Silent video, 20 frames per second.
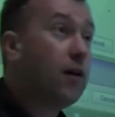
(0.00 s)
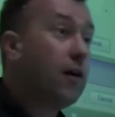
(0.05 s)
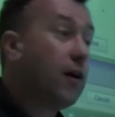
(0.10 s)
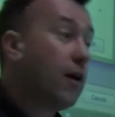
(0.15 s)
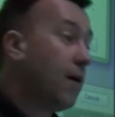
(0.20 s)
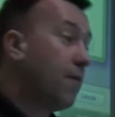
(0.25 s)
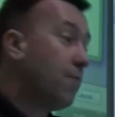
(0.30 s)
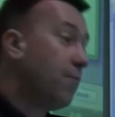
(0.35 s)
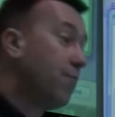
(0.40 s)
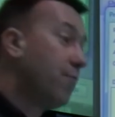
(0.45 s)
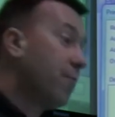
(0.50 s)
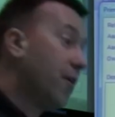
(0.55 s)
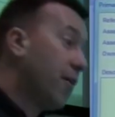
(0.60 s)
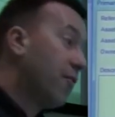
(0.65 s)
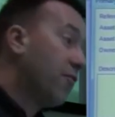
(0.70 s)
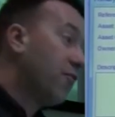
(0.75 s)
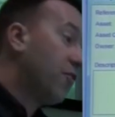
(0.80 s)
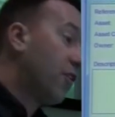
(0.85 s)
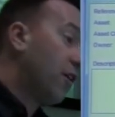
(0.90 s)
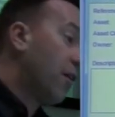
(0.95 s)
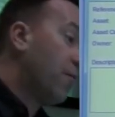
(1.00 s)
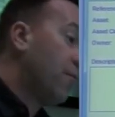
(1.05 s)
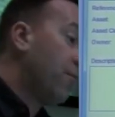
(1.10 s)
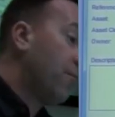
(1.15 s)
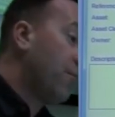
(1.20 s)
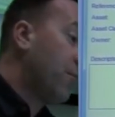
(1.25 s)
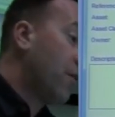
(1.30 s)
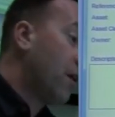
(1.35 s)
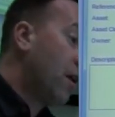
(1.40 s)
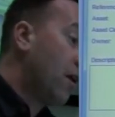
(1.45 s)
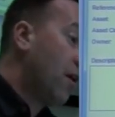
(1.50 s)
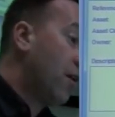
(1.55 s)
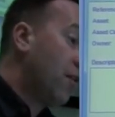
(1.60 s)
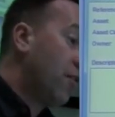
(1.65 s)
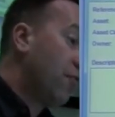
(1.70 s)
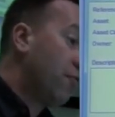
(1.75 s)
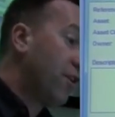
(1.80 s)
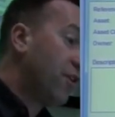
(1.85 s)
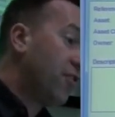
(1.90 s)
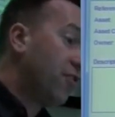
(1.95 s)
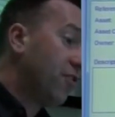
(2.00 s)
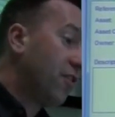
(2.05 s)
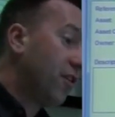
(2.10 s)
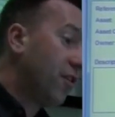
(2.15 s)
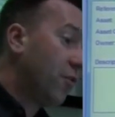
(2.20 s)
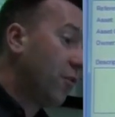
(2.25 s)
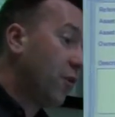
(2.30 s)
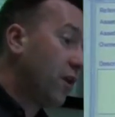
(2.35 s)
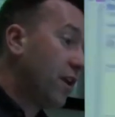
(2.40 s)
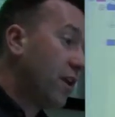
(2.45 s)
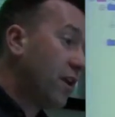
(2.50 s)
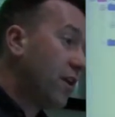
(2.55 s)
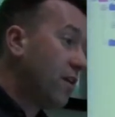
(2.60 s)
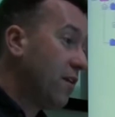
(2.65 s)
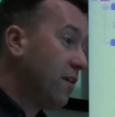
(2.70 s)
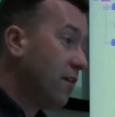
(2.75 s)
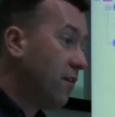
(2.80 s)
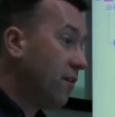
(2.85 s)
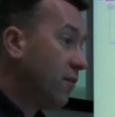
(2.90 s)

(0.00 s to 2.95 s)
Um, but um, the reason that we,